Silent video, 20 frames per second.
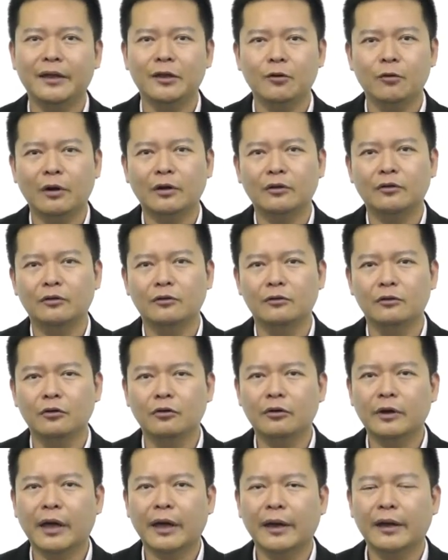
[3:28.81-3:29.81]
You want to
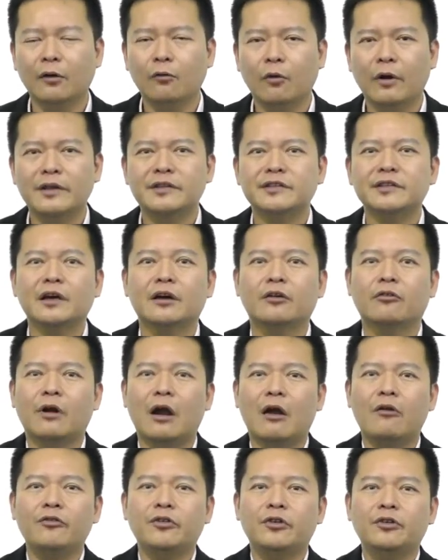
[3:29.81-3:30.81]
look at what is
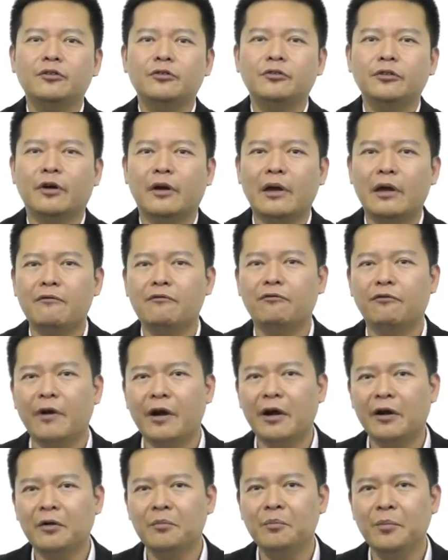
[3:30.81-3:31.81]
around you, your
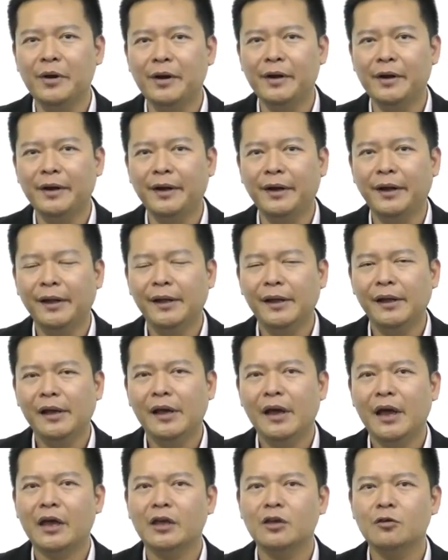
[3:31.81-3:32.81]
environment,
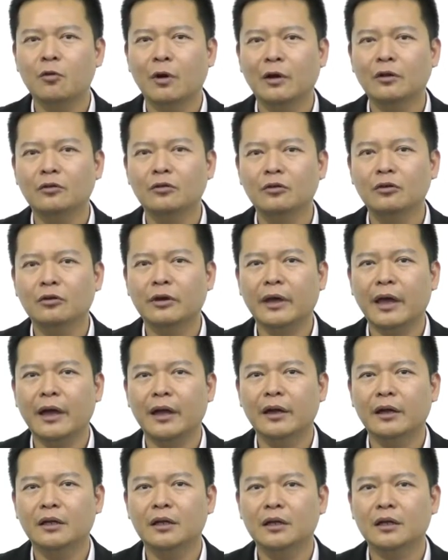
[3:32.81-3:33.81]
and you want to look
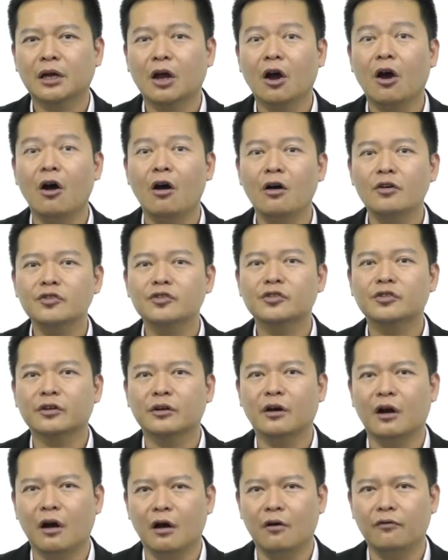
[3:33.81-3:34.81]
at the cost
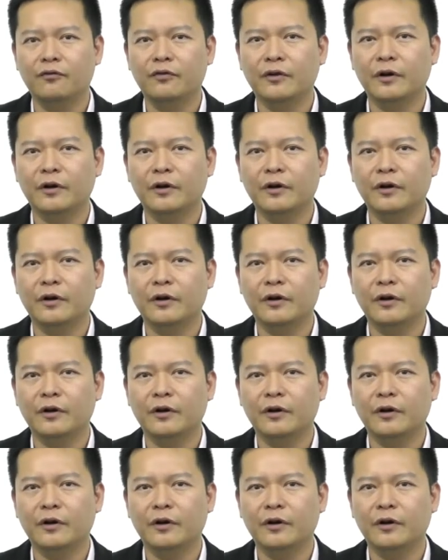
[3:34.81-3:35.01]
of